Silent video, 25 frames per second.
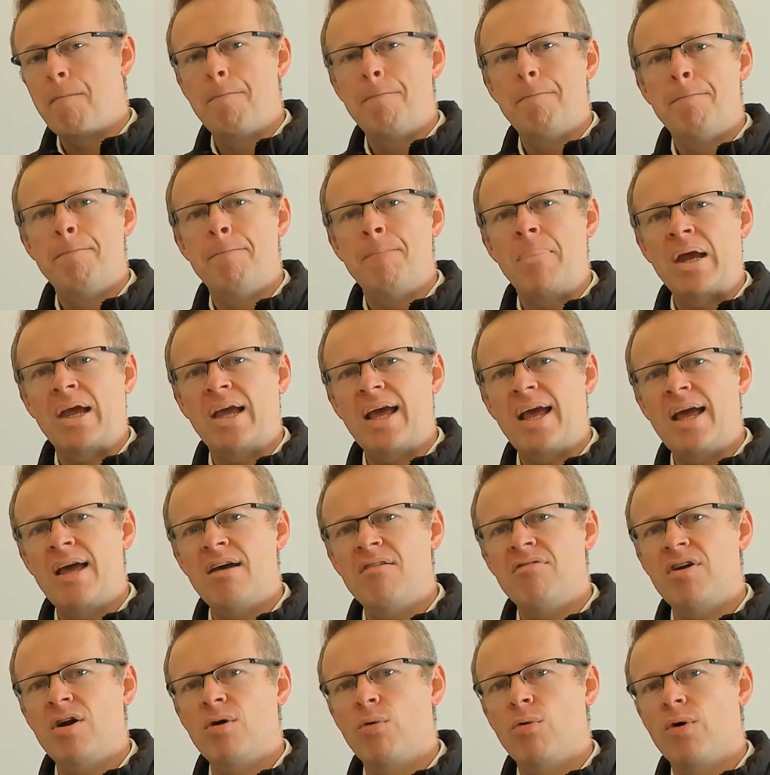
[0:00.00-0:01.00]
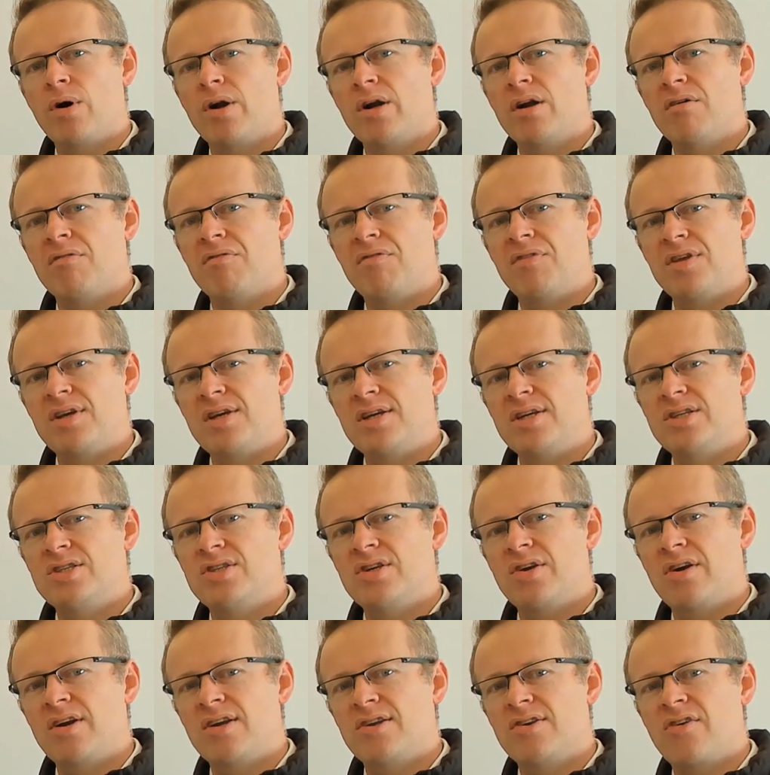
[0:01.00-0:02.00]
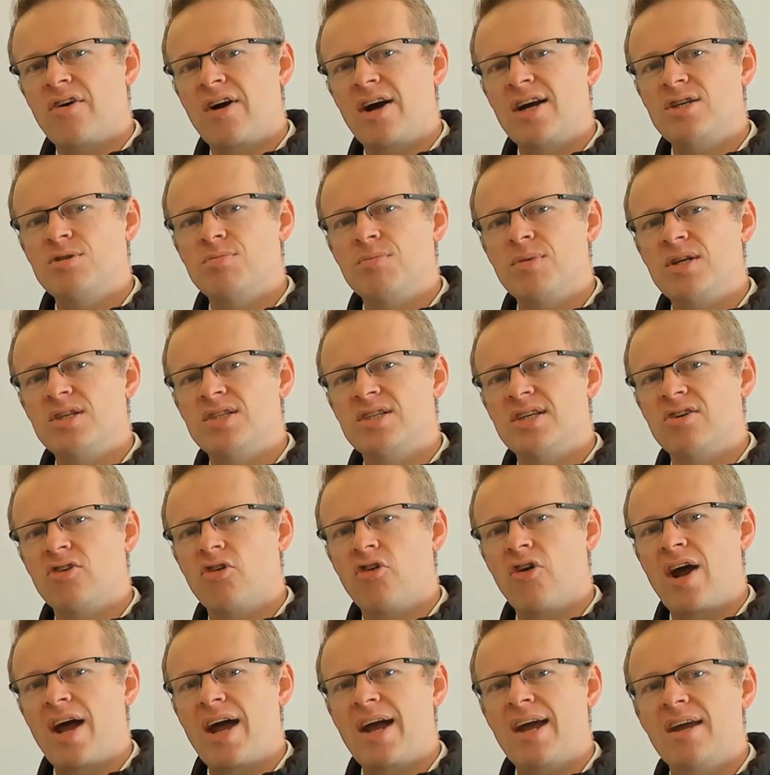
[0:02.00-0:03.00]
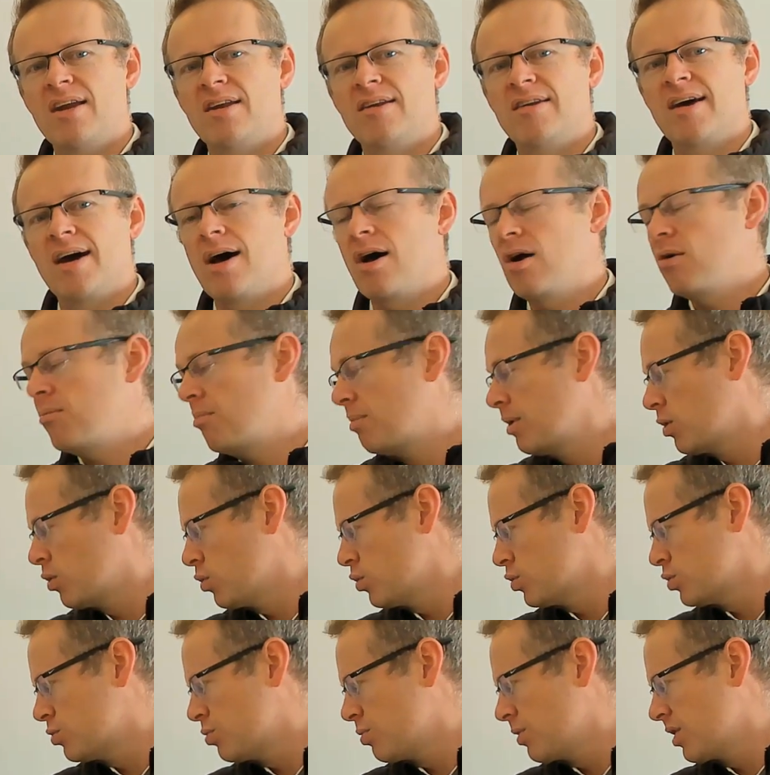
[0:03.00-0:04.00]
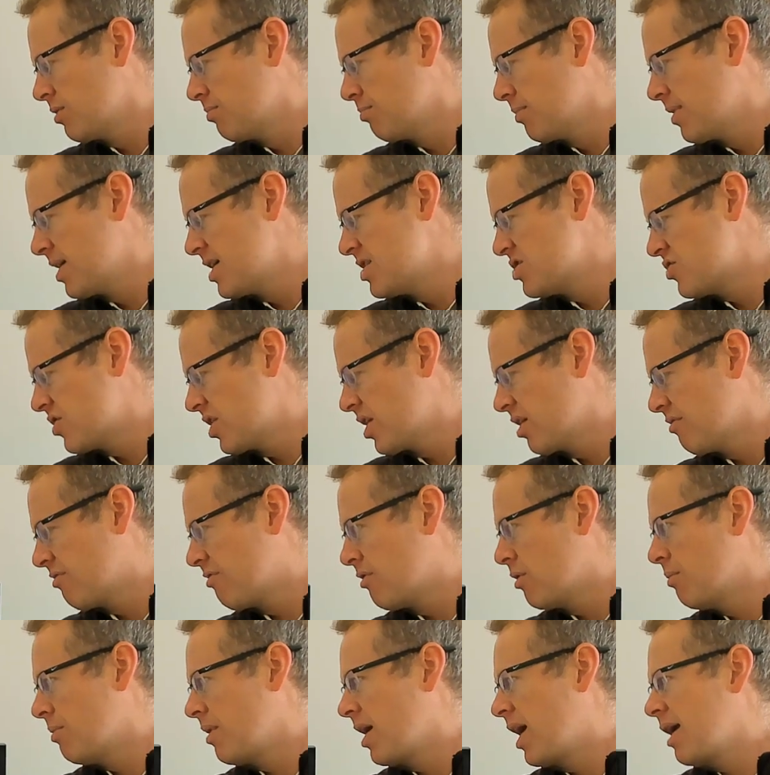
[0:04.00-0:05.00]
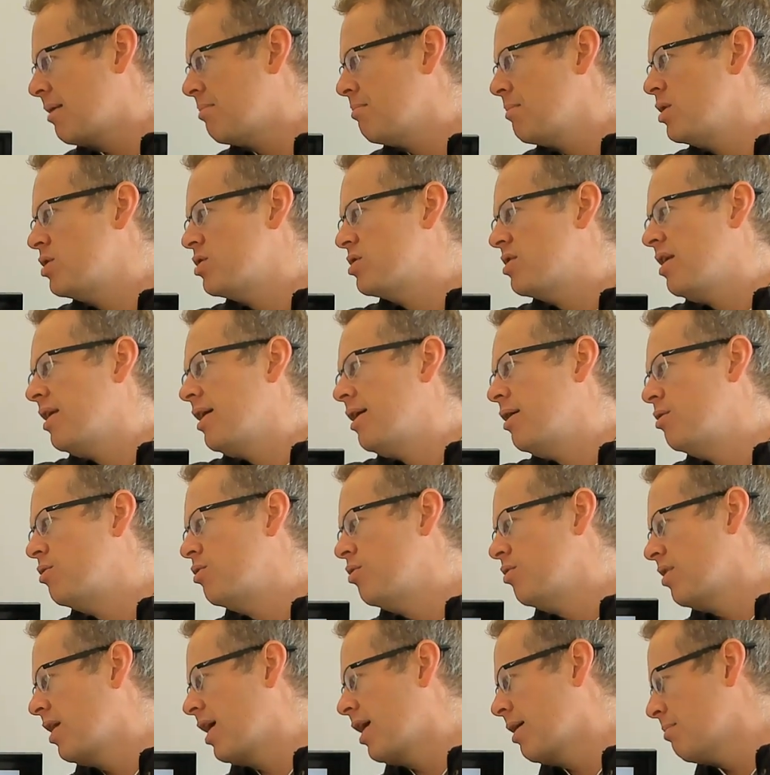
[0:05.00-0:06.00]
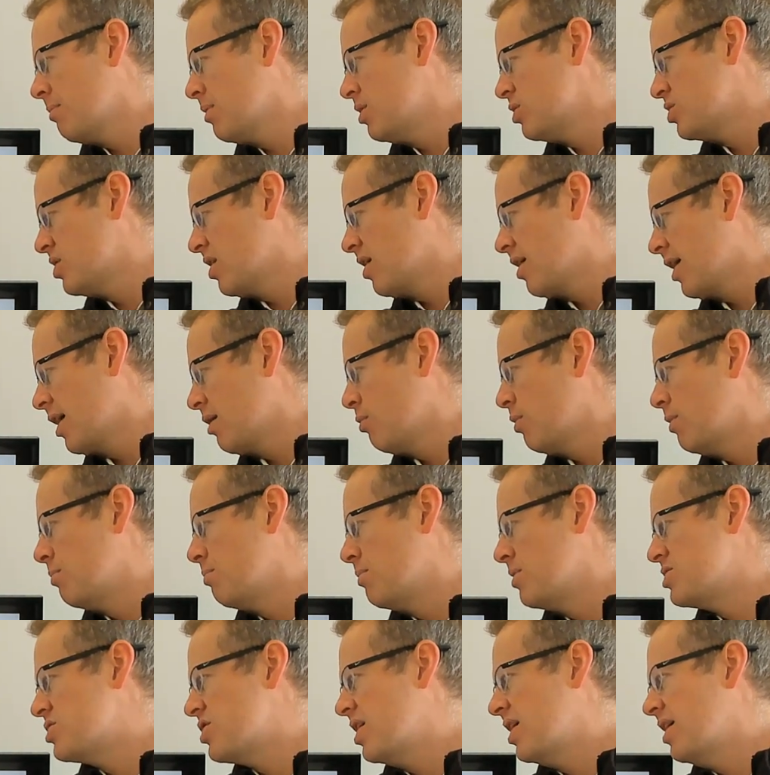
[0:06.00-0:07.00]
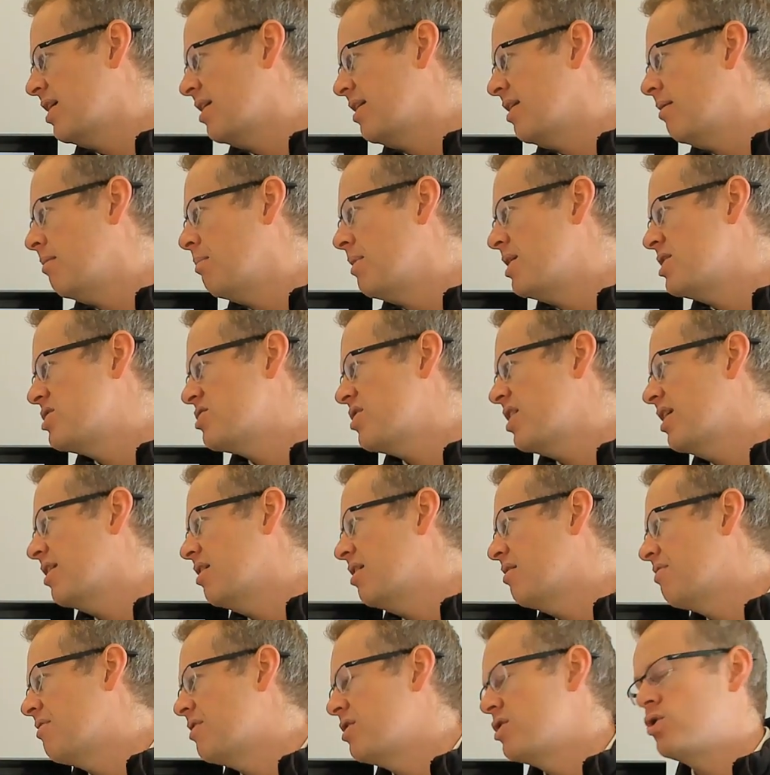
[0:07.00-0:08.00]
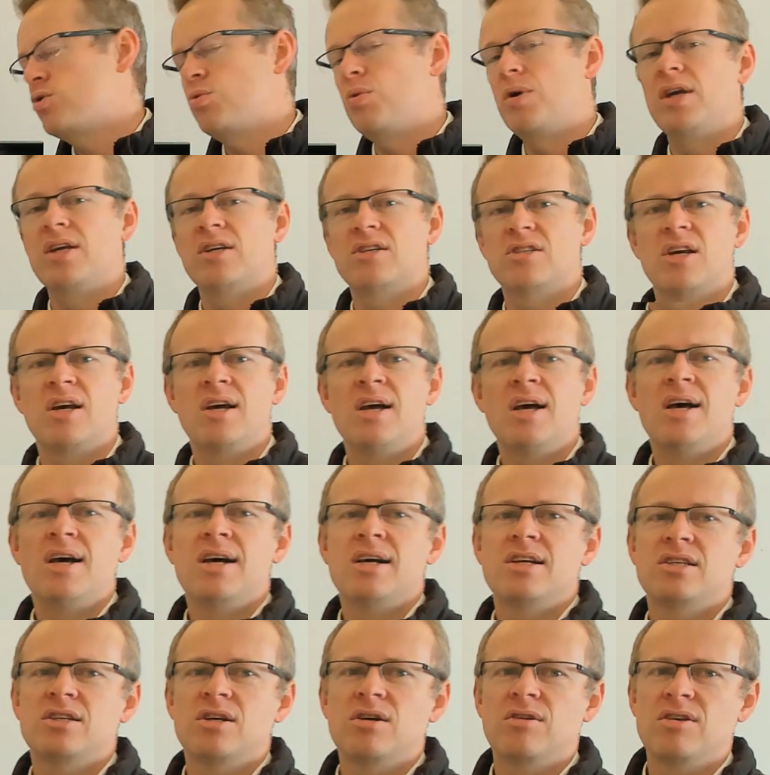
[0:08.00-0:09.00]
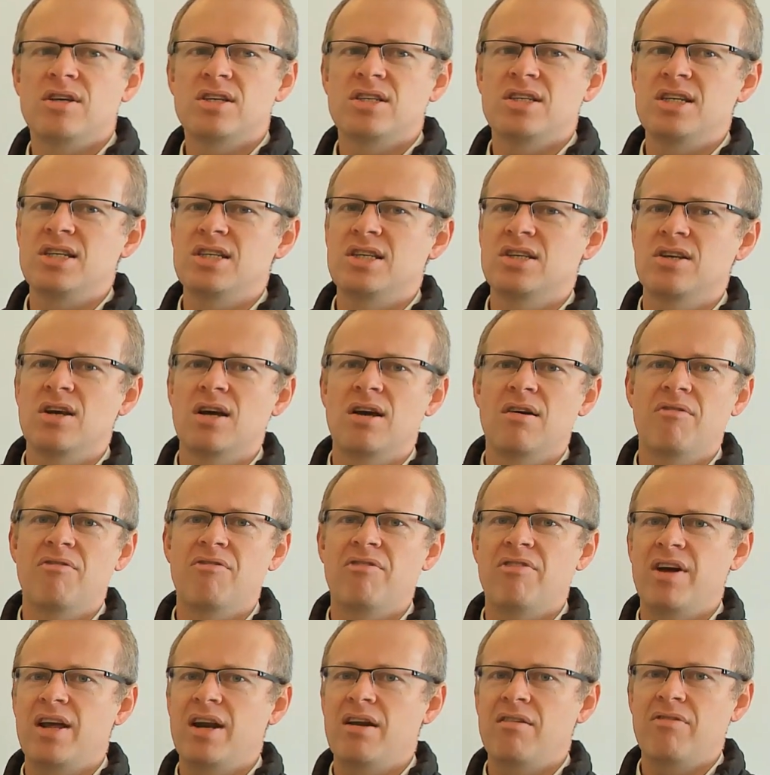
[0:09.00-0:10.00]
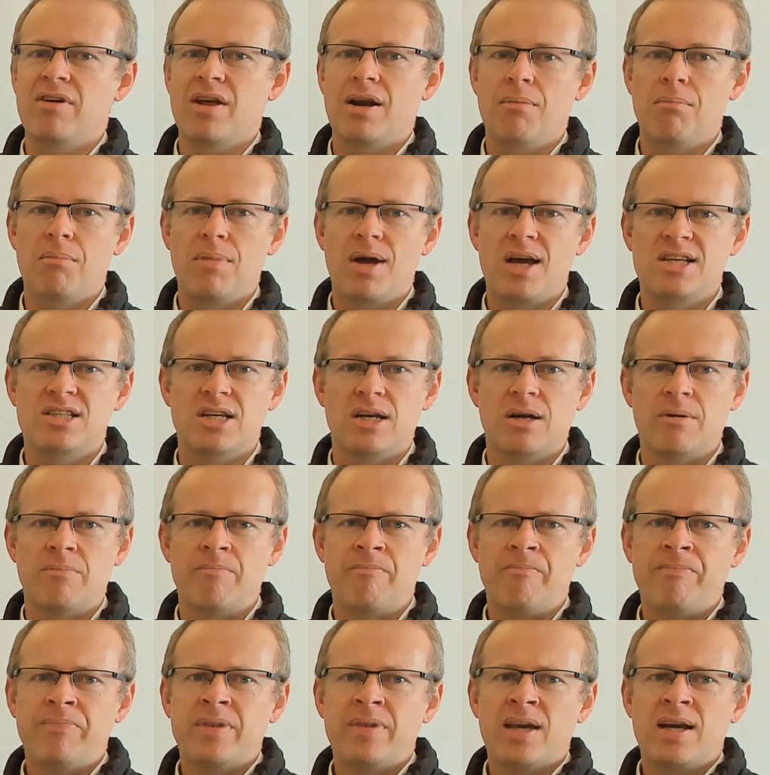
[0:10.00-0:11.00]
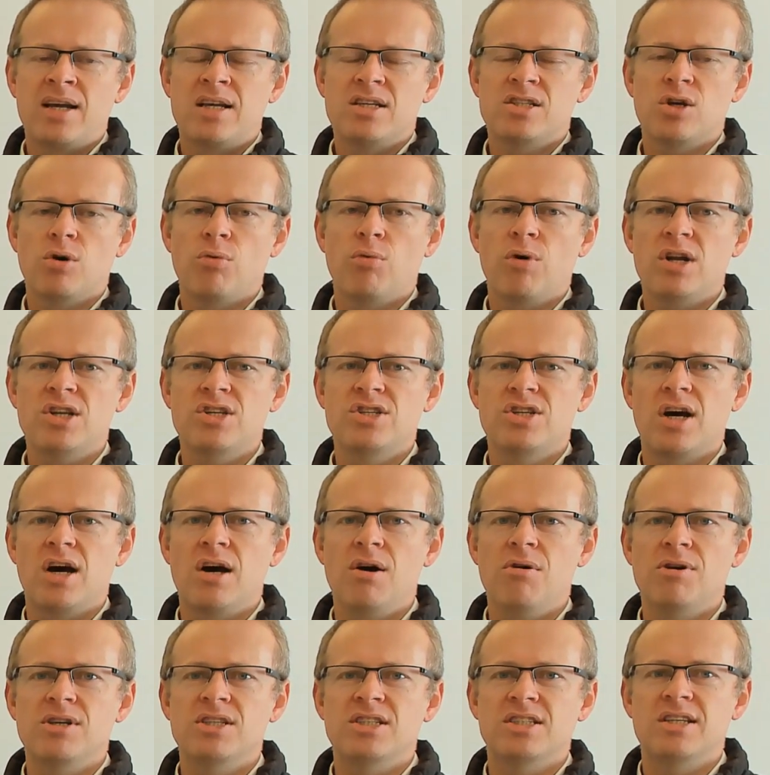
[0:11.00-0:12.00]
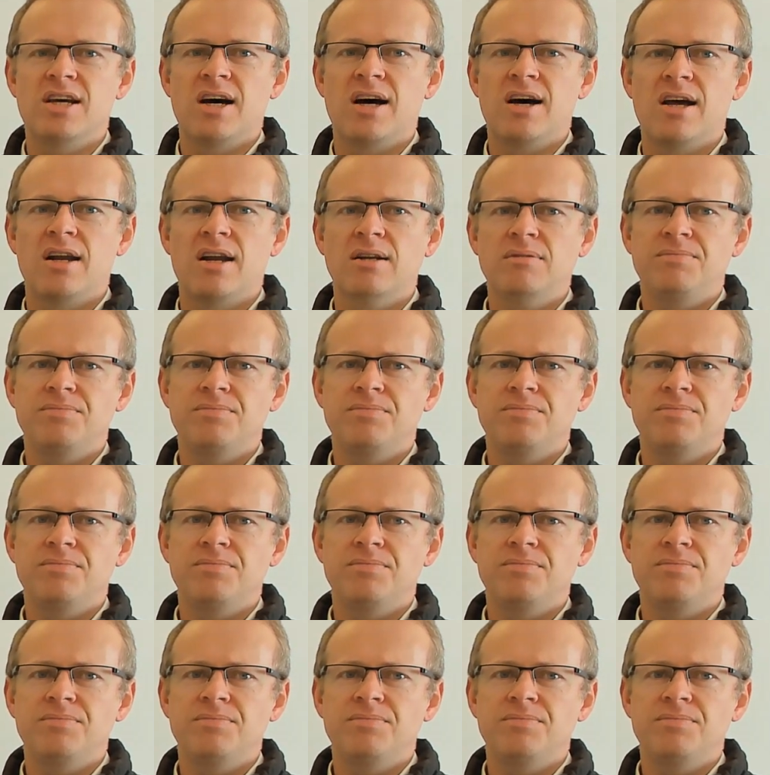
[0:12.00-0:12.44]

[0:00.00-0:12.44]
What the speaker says: pick every one of these retracements and drag it down, because we're measuring from the utmost low to the utmost high. We're measuring different swings, so this is very, very messy. So what Joe has done